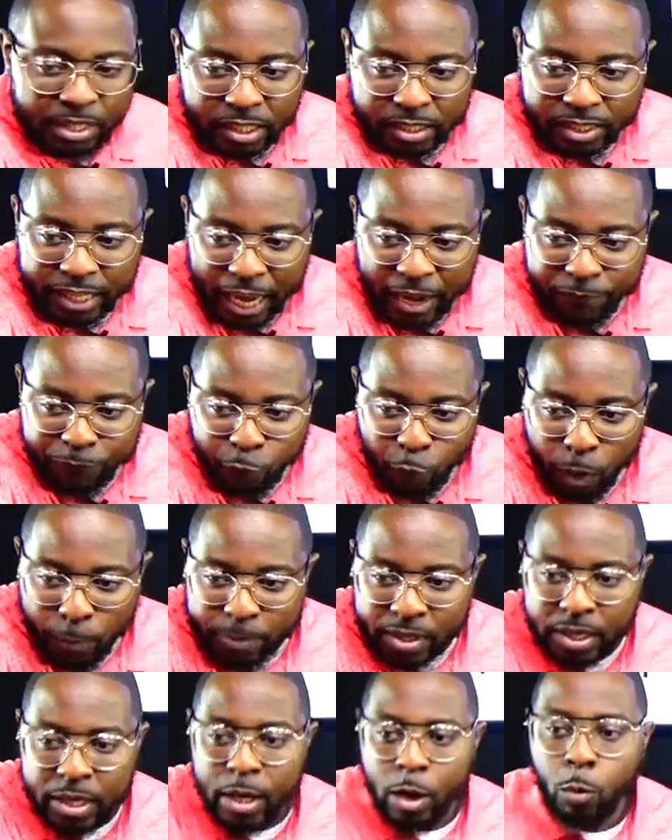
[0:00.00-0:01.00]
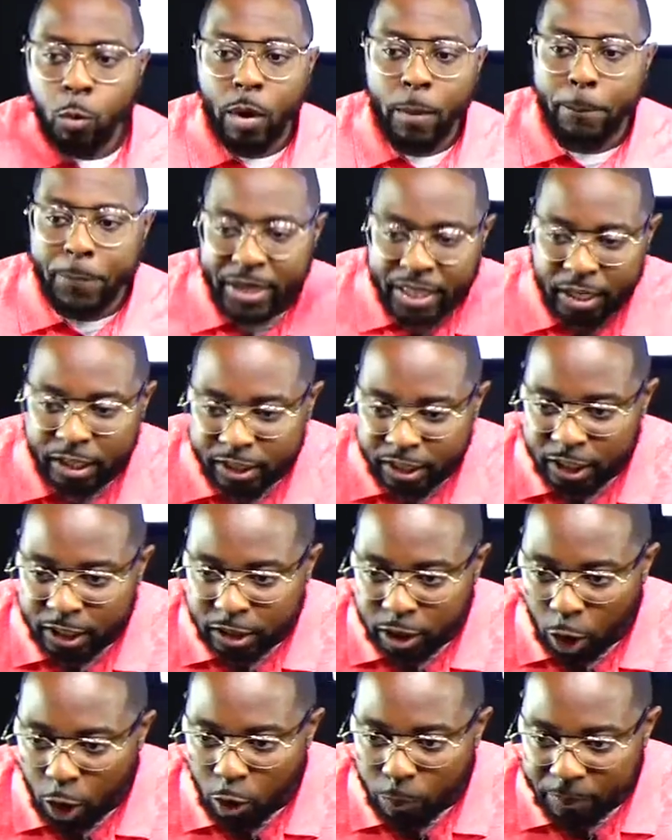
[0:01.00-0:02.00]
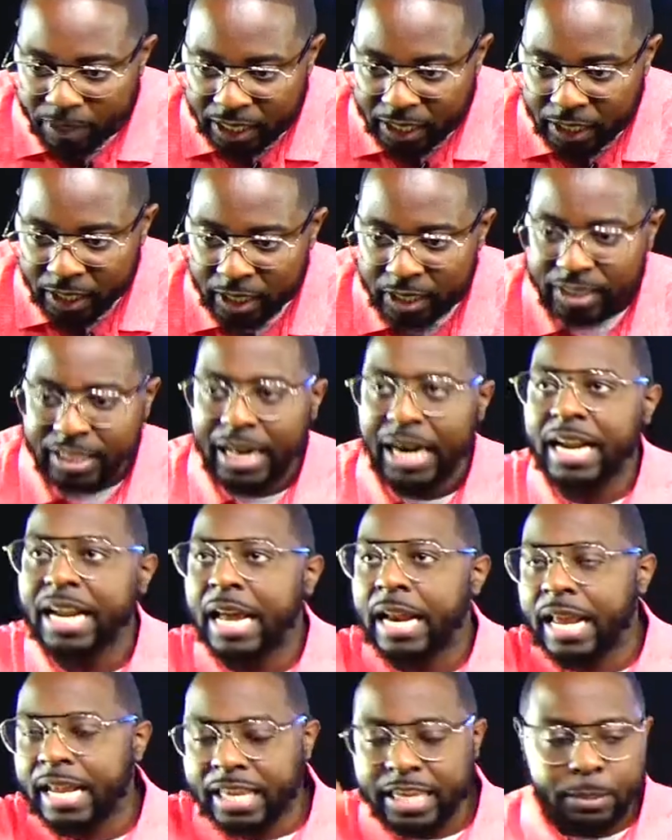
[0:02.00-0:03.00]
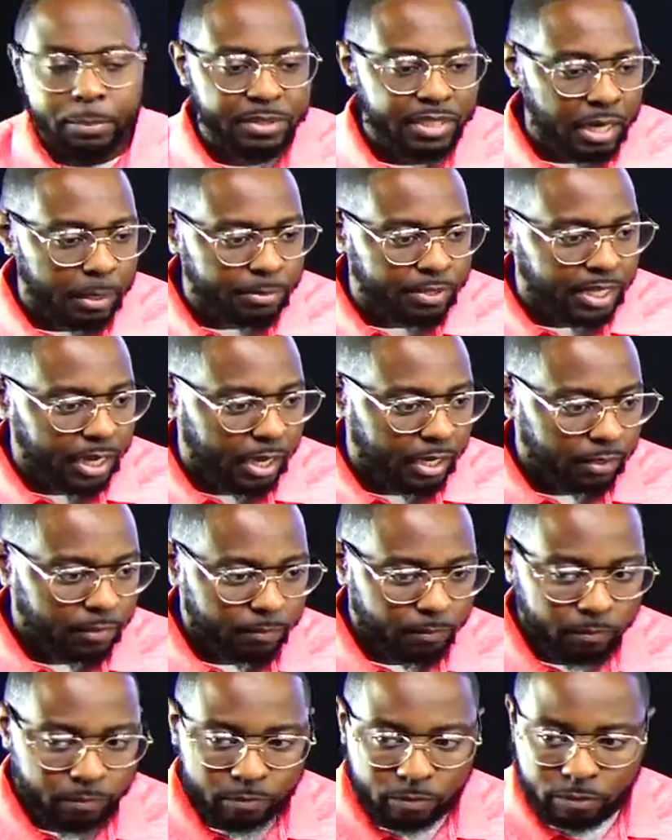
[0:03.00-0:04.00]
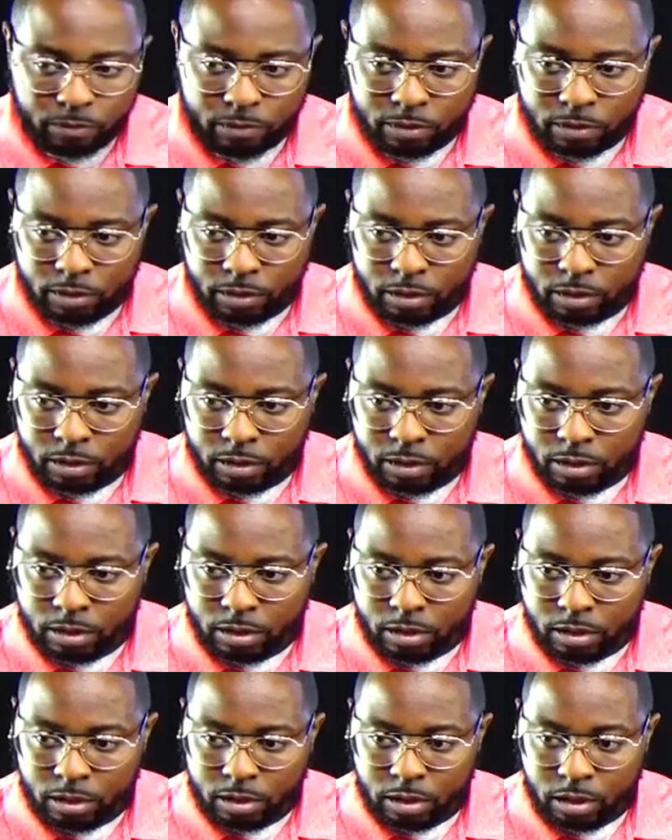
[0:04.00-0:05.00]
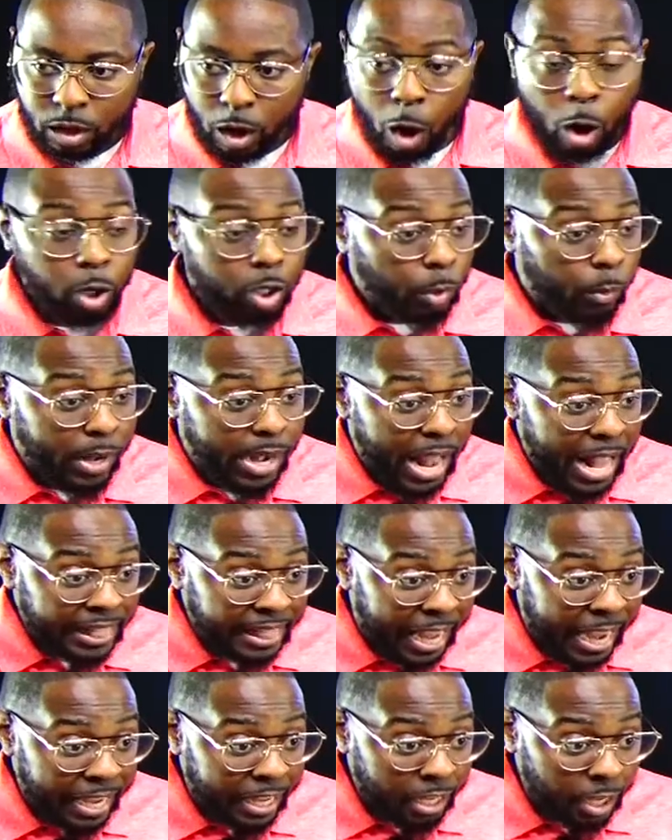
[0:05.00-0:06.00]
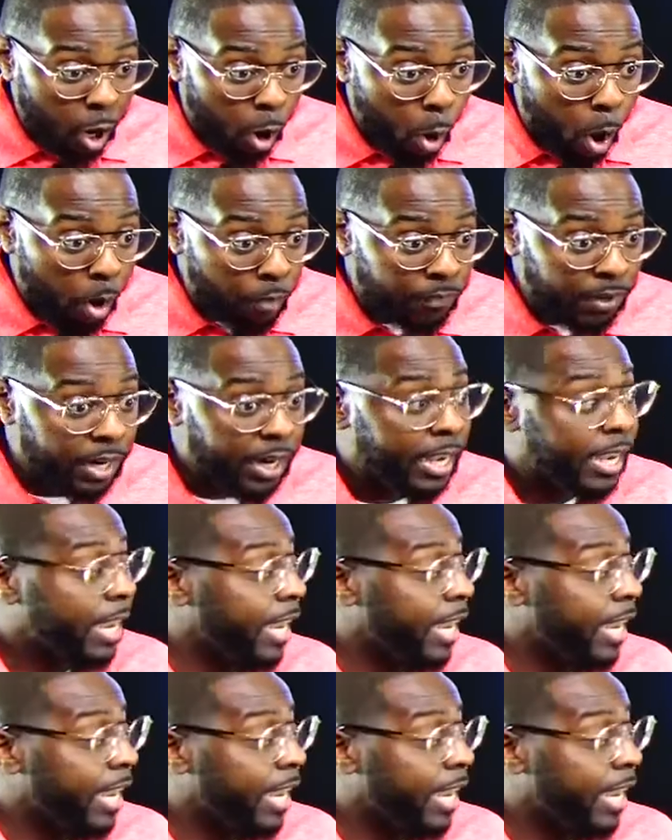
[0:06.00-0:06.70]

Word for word: this gate for me when Peter just told me that I gotta keep subject? Only way that thing can go over